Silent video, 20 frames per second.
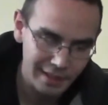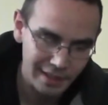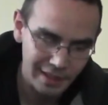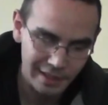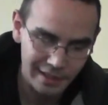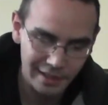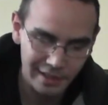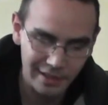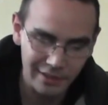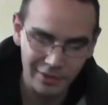
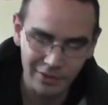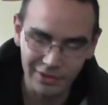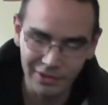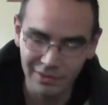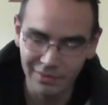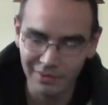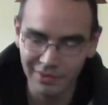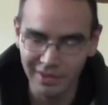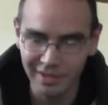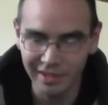And then all
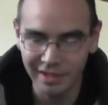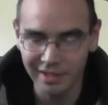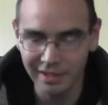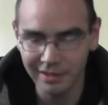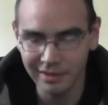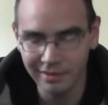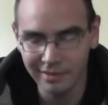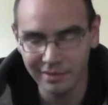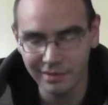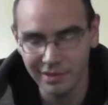you really
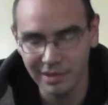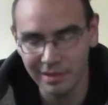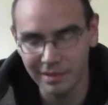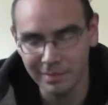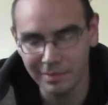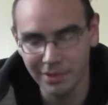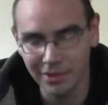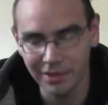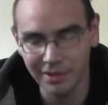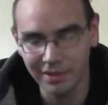need to
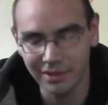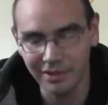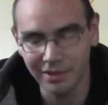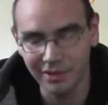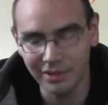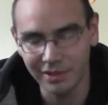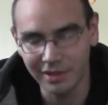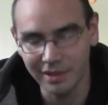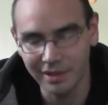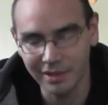put in
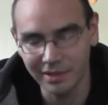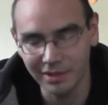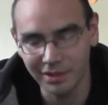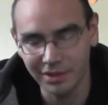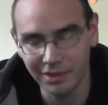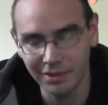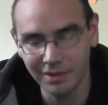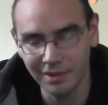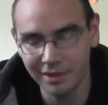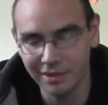your uh,
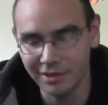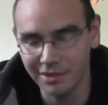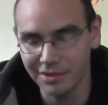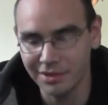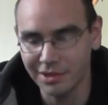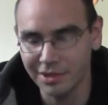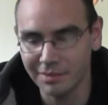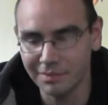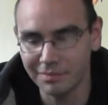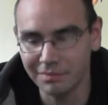unit is
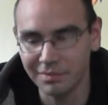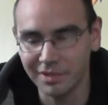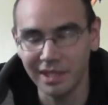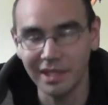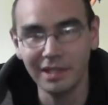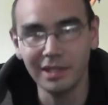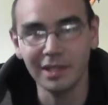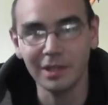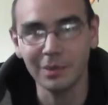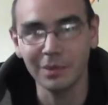some
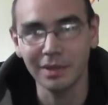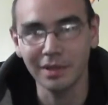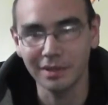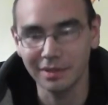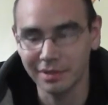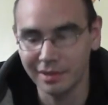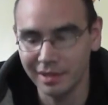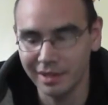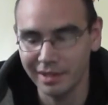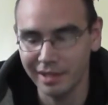e-liquid.
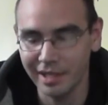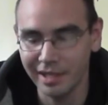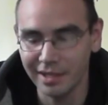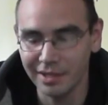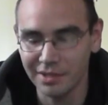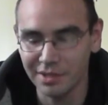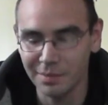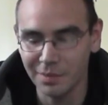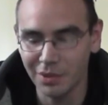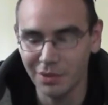And I
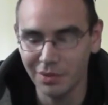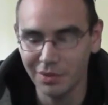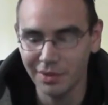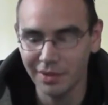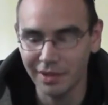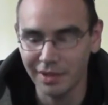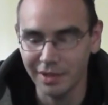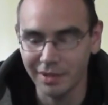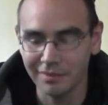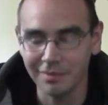smoke,
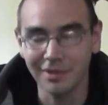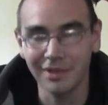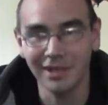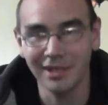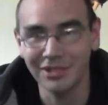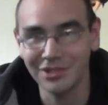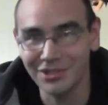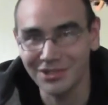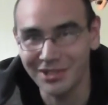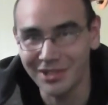uh, I
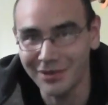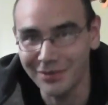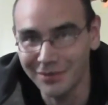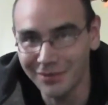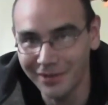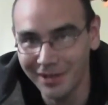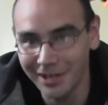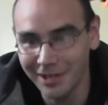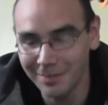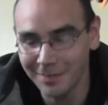should say
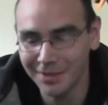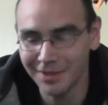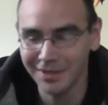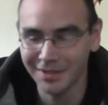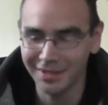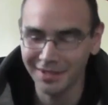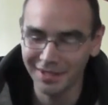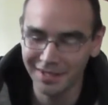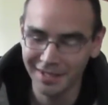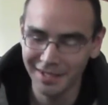vape,
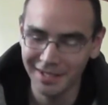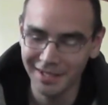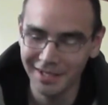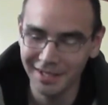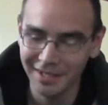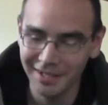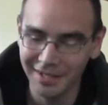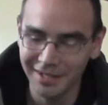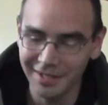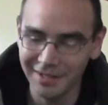
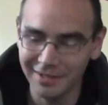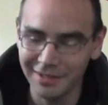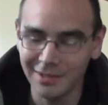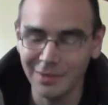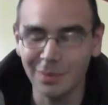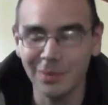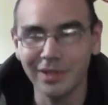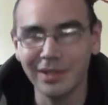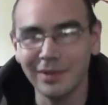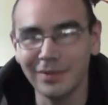uh, the
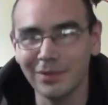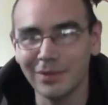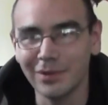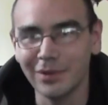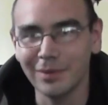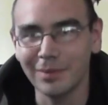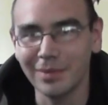24